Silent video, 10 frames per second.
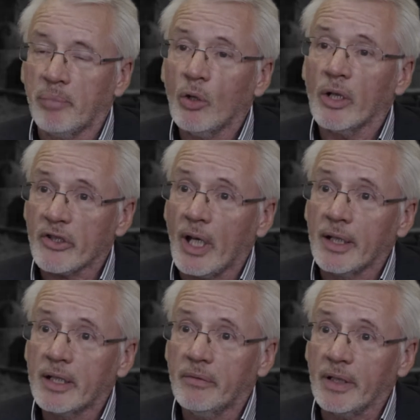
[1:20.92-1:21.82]
pure
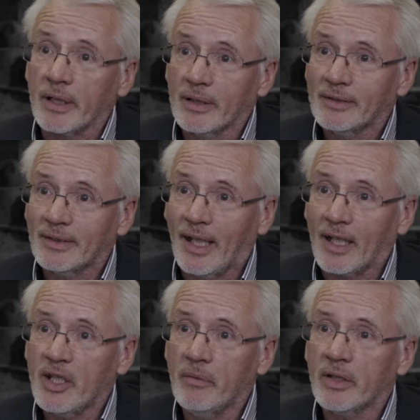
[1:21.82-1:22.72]
scientific
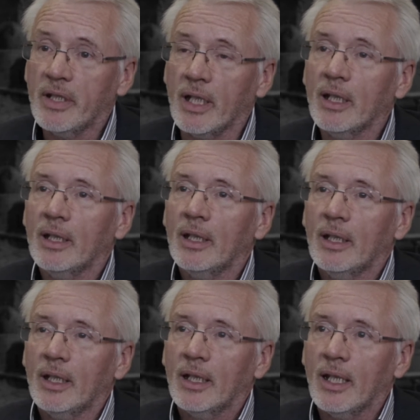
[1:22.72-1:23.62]
activity,
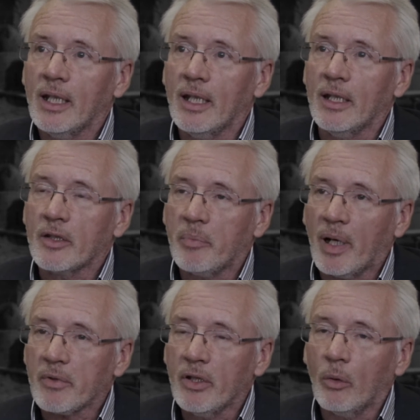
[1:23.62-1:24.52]
it's
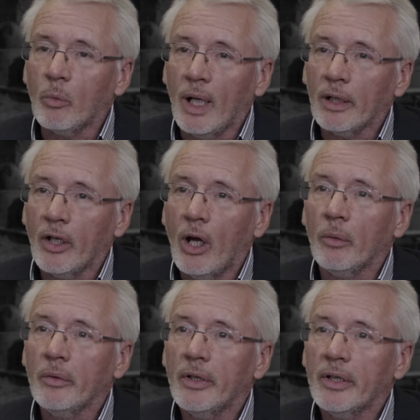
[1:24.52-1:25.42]
perhaps not well
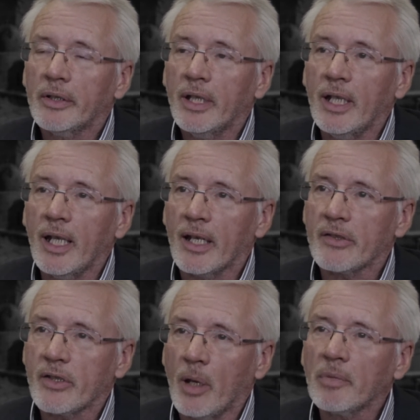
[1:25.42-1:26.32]
known that he
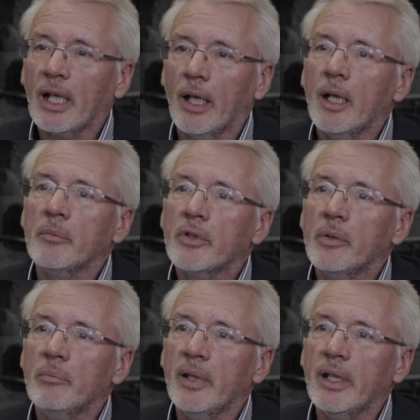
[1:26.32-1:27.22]
has some claim
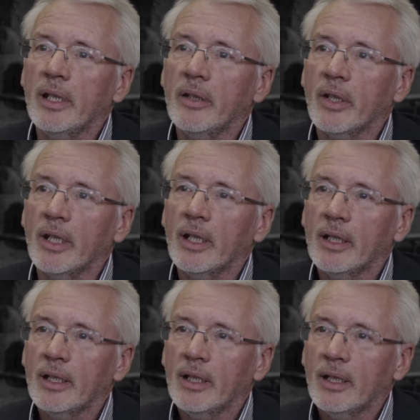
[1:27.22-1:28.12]
to be the